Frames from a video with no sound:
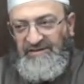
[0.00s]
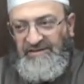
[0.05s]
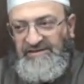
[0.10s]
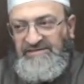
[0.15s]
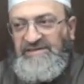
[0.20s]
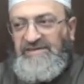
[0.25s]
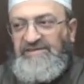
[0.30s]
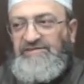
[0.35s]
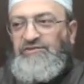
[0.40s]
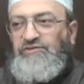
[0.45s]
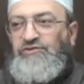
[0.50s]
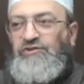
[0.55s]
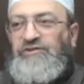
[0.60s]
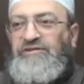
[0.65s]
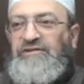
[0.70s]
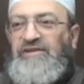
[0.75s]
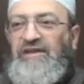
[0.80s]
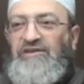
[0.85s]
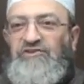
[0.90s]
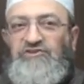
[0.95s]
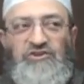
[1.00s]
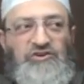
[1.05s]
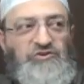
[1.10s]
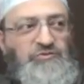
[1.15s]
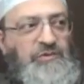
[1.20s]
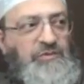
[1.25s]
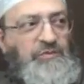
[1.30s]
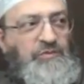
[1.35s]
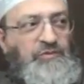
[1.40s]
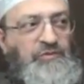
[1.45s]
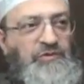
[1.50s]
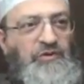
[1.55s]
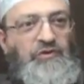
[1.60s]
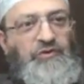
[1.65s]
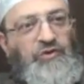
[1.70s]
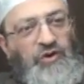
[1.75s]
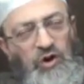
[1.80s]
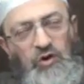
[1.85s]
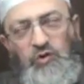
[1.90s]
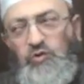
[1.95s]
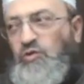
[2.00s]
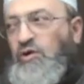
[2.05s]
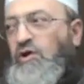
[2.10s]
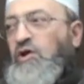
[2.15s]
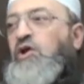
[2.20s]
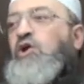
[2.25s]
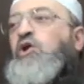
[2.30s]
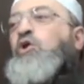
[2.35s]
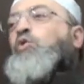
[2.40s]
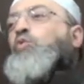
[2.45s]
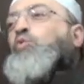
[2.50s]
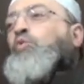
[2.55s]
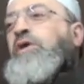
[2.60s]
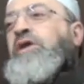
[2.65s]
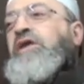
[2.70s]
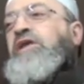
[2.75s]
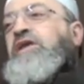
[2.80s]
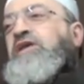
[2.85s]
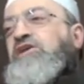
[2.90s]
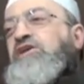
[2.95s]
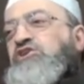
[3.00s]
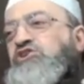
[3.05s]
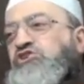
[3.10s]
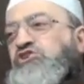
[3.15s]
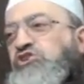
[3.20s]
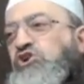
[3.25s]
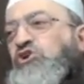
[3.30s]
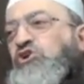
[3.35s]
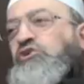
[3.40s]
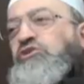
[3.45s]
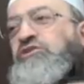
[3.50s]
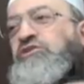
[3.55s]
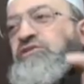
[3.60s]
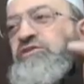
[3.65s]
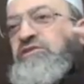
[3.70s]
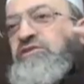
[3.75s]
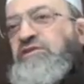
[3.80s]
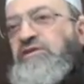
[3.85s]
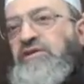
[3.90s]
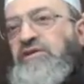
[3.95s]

It says you should not judge people. No, we should